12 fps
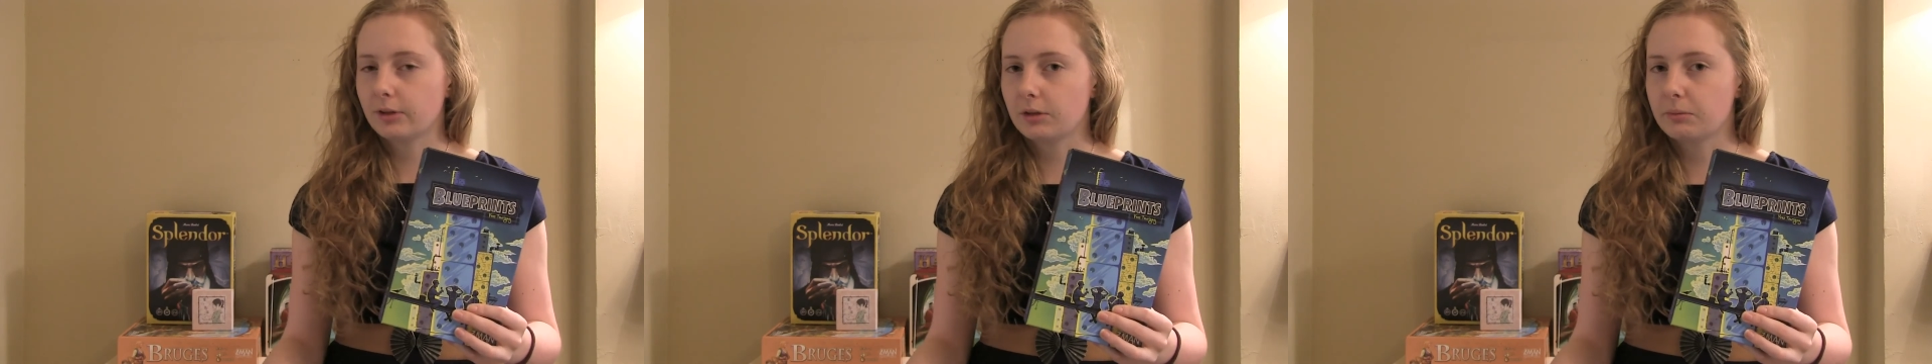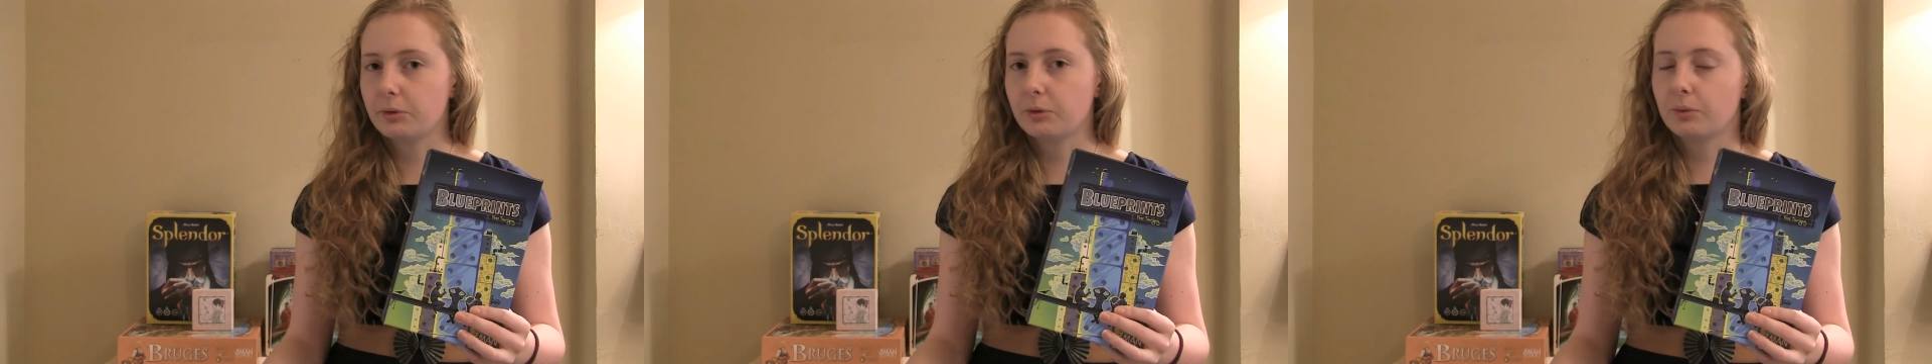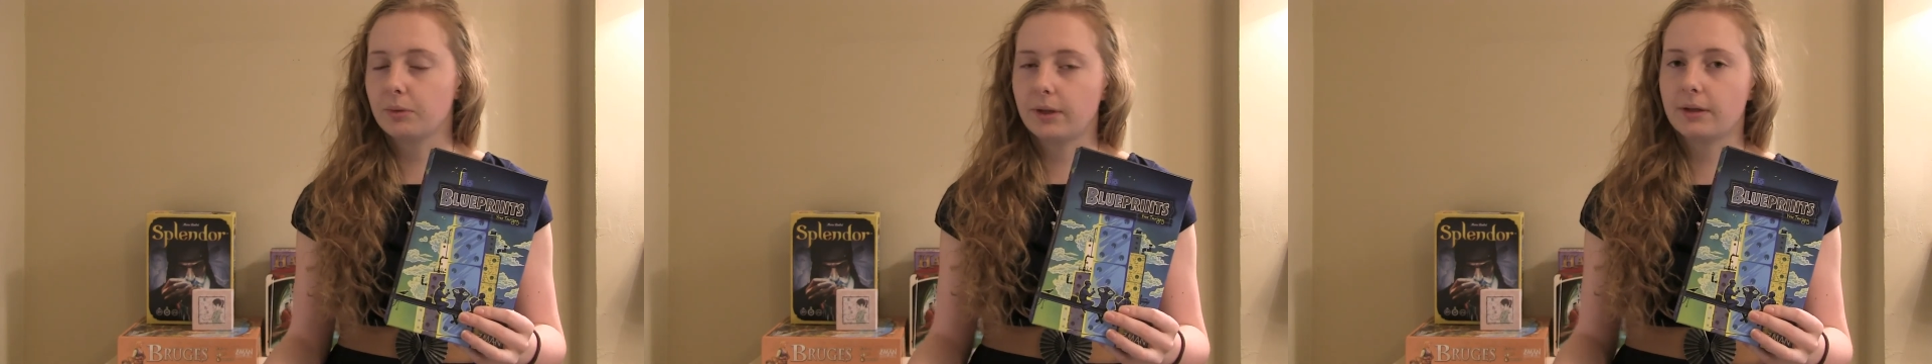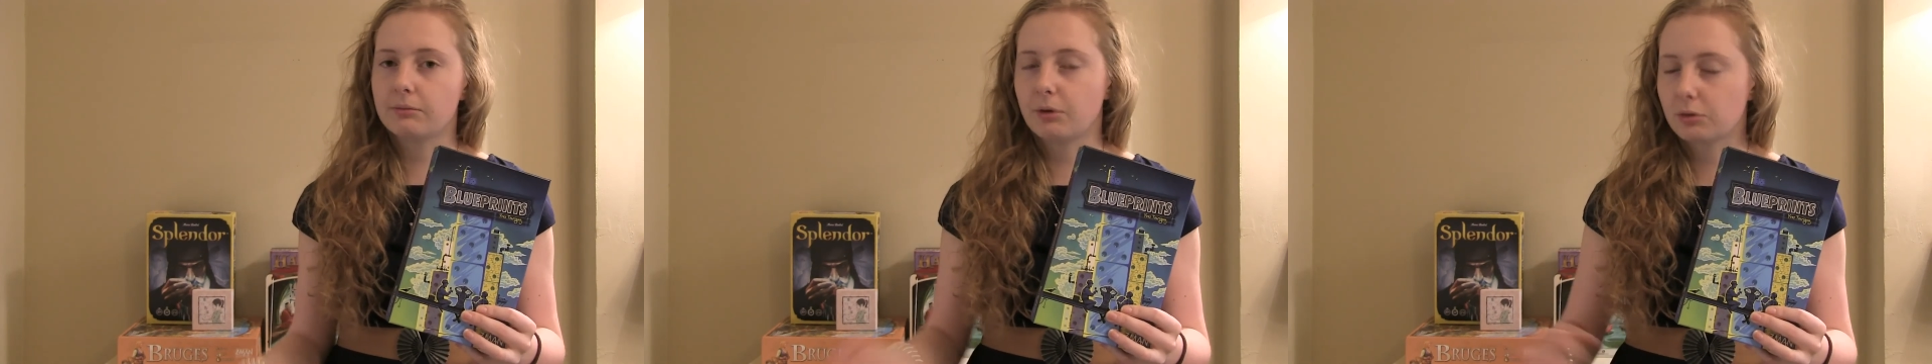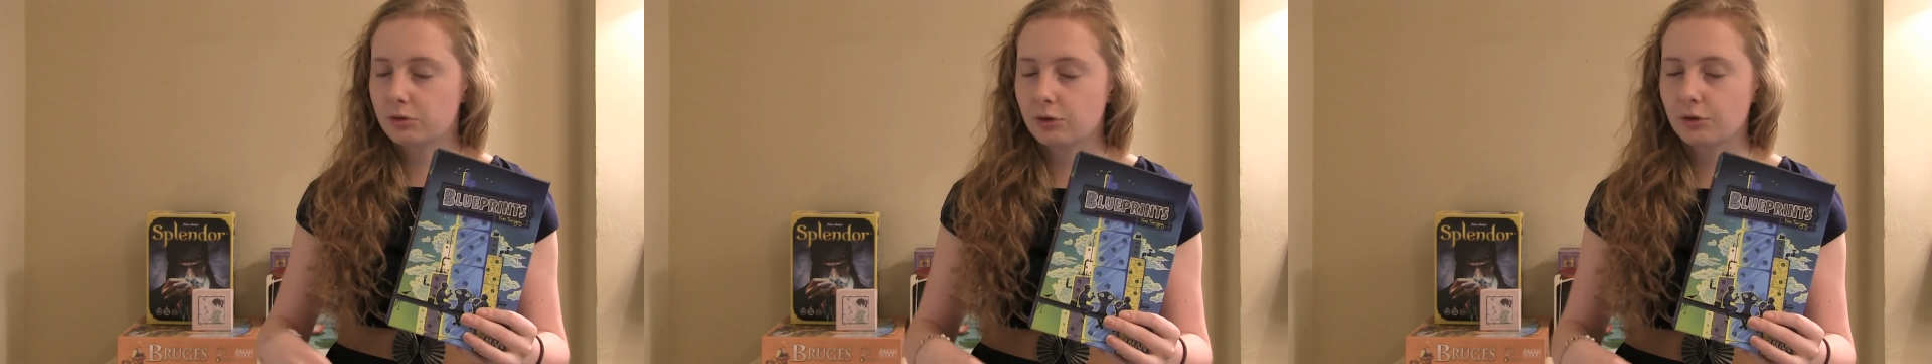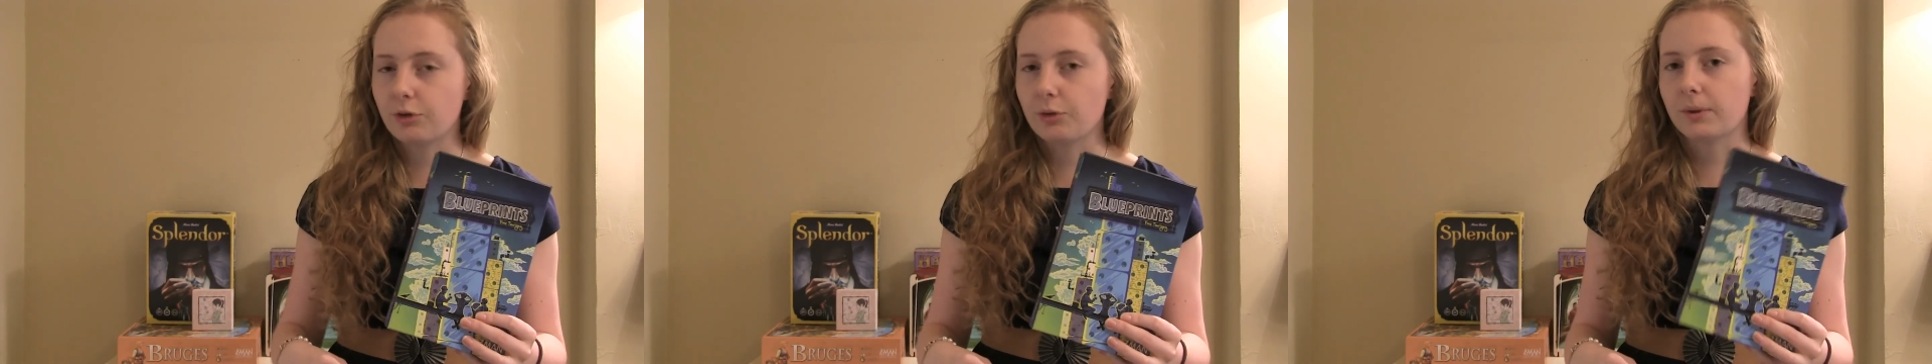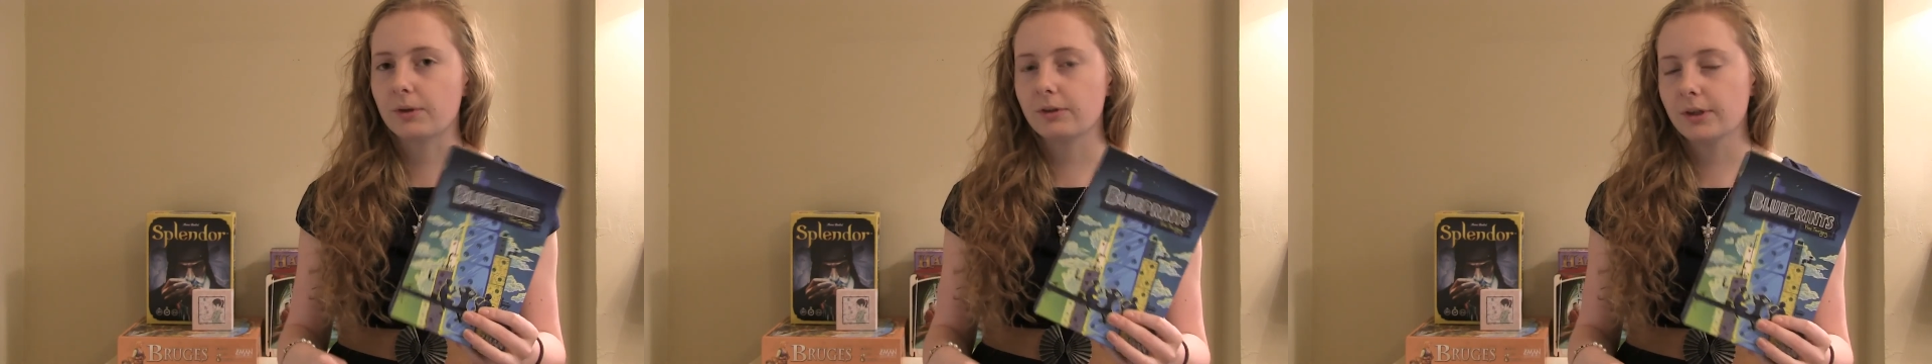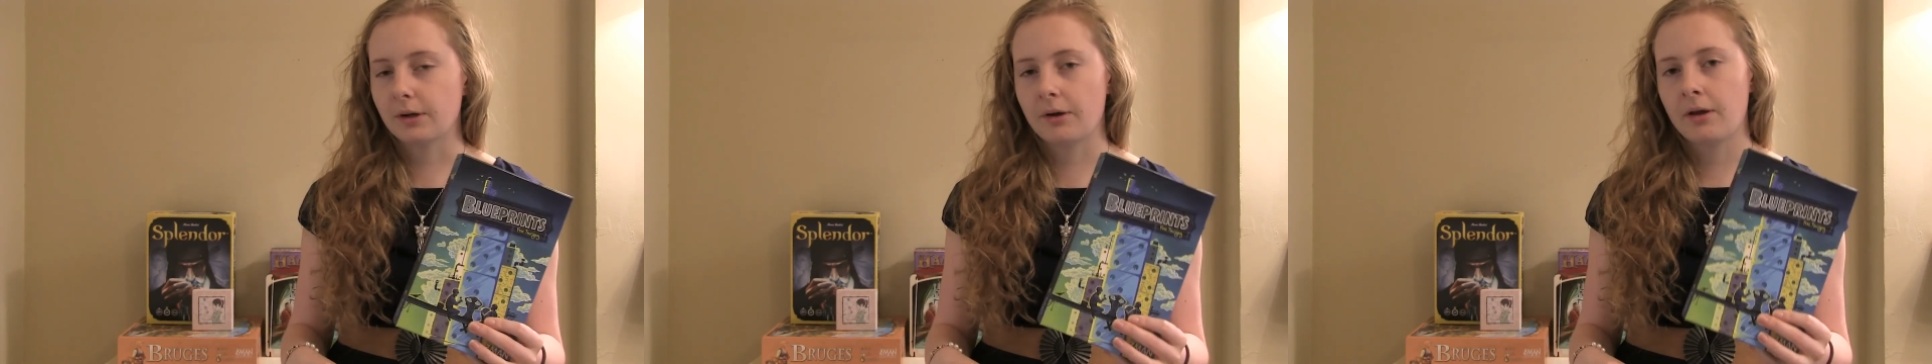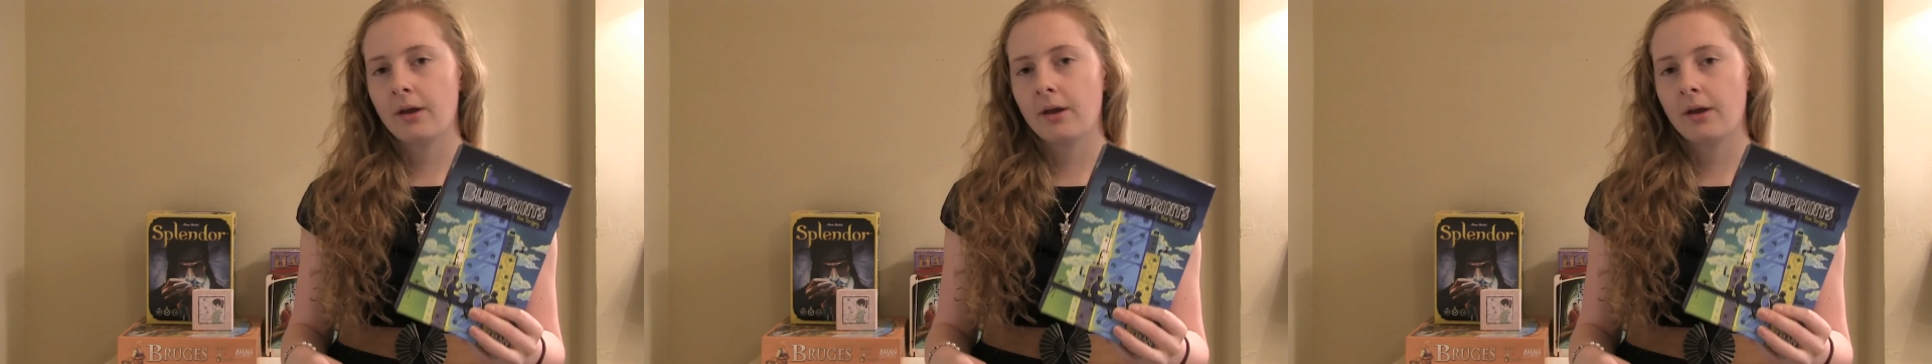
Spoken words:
in the pool and then roll 2 new ones in.